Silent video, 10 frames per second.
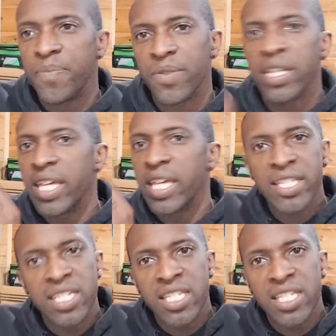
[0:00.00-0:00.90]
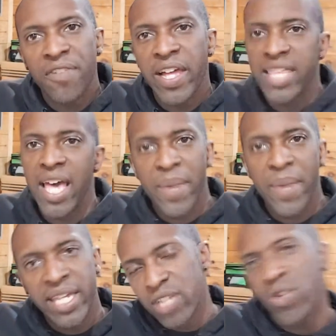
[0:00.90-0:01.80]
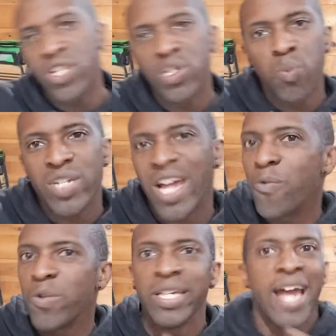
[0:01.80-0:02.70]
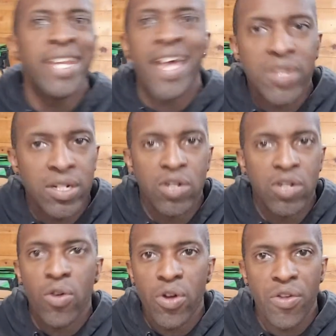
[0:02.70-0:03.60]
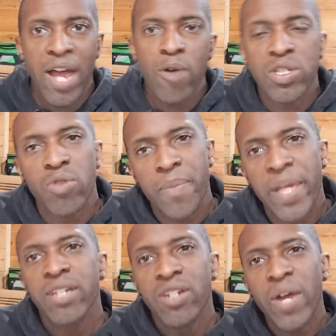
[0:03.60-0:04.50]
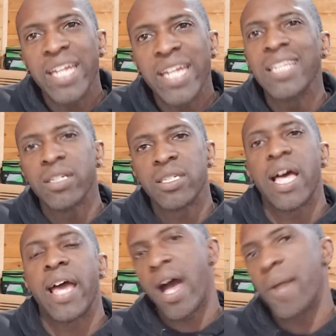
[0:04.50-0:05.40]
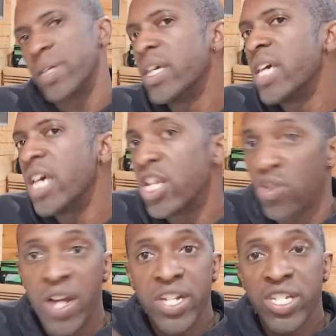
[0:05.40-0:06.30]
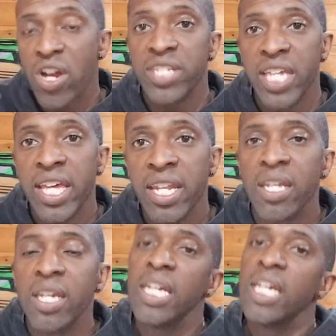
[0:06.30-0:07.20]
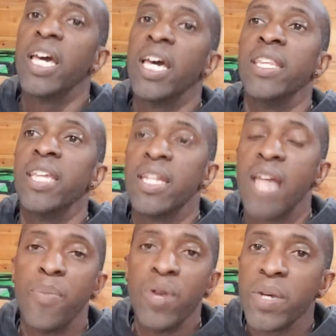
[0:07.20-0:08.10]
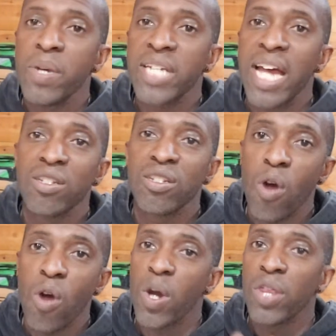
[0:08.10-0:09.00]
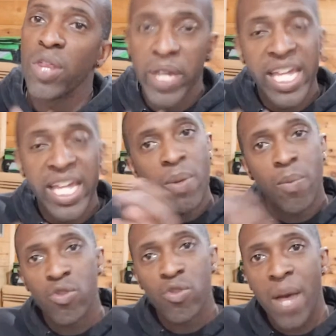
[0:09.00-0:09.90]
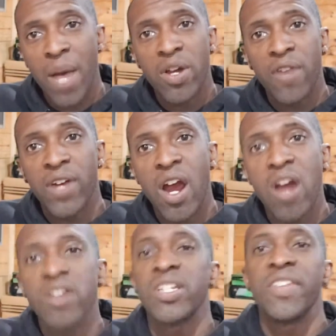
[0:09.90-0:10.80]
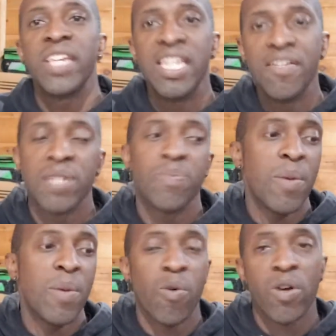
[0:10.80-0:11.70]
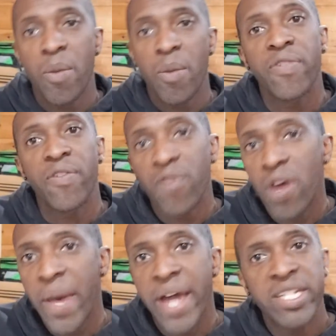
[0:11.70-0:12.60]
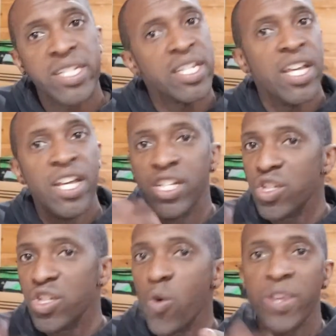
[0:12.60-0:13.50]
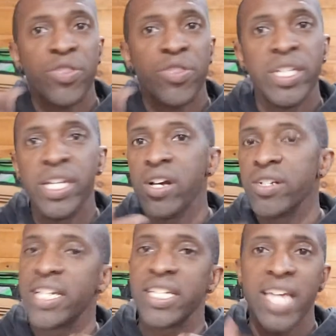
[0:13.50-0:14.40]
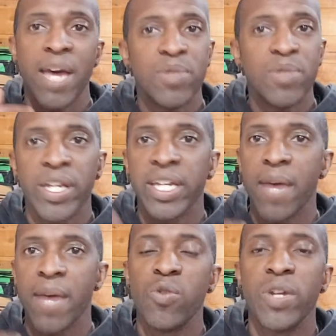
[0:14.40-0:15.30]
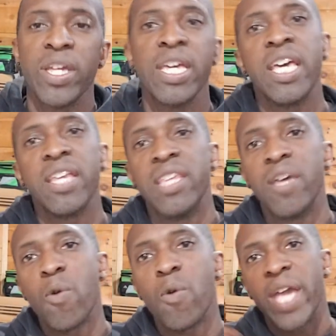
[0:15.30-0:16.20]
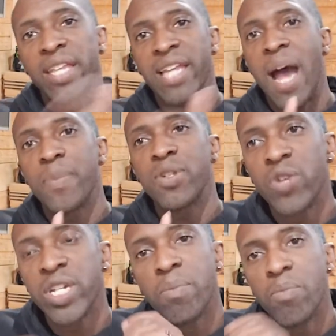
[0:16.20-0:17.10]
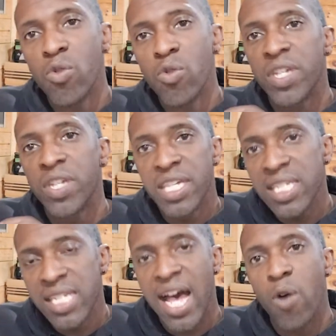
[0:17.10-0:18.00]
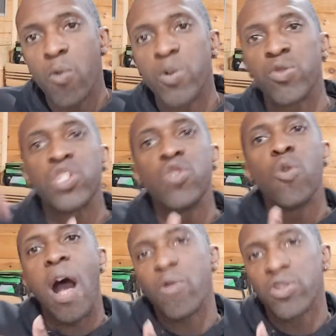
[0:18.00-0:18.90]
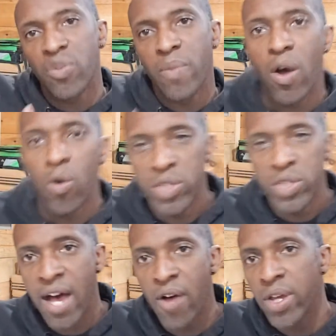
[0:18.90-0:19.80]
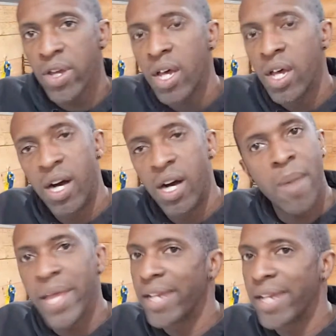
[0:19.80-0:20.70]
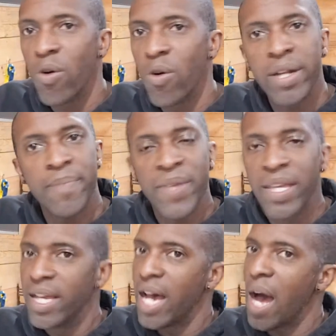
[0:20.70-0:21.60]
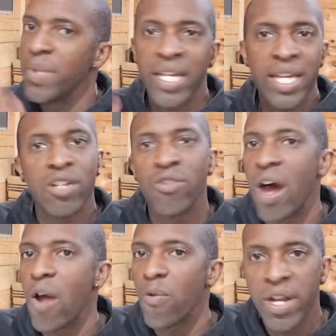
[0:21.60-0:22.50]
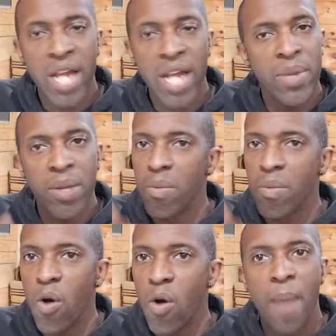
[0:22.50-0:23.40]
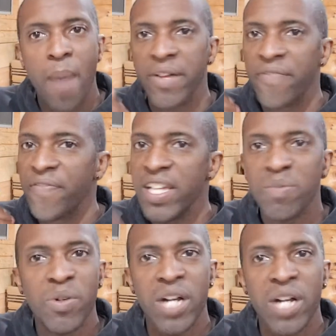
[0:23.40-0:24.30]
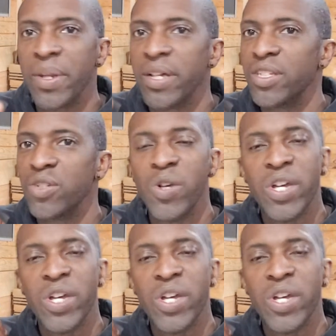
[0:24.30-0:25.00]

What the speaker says: kids and stuff like that. My kids were in sports. I didn't have nothing going on that I was doing. I'm like, you know what? I need a little side hobby. So I just started tinting. And then I pretty much got to the point where on the weekends, people were dropping off cars, and on the evenings, people were coming for front matches. 2 and 3 years, I just kept doing it. Then when we had the opportunity to move to this town, which was 2 hours from my old town, I'm like, you know what? I'm just gonna hit the ground running. I'm gonna promote. I'm gonna Facebook. I'm gonna do